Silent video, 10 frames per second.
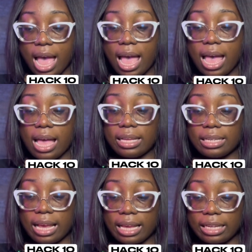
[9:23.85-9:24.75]

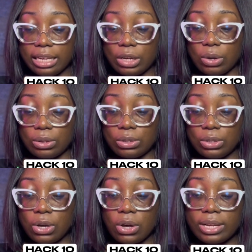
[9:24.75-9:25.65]
and I can click on
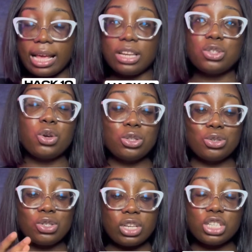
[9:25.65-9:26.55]
done, and it's going
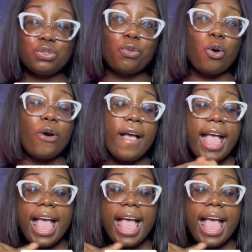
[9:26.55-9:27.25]
to search for